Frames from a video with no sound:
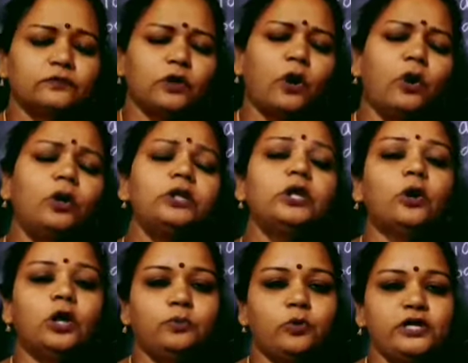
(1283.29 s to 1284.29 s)
All the
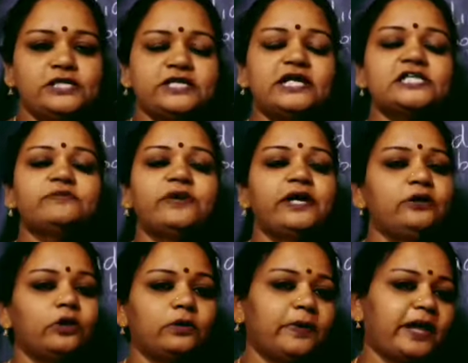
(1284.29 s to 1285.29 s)
hot bodies. That is why
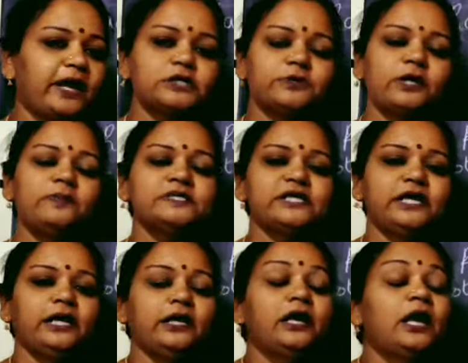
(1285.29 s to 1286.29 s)
your parents might be
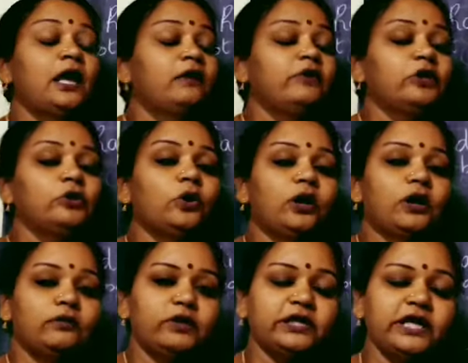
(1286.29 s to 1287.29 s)
saying when you
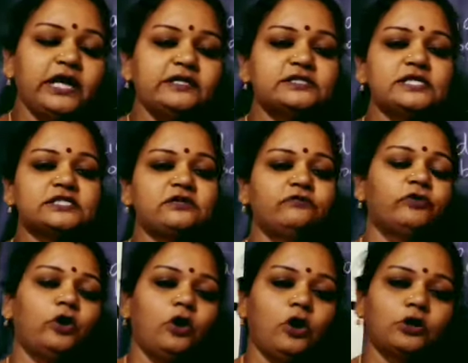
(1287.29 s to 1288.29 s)
are working in the system for
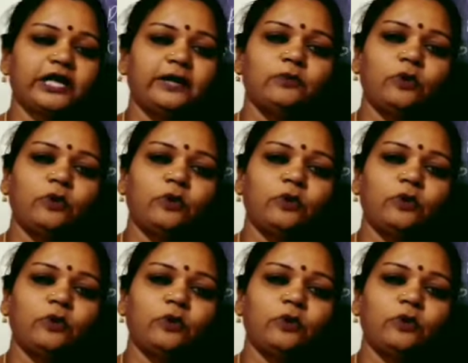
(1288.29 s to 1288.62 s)
a long time,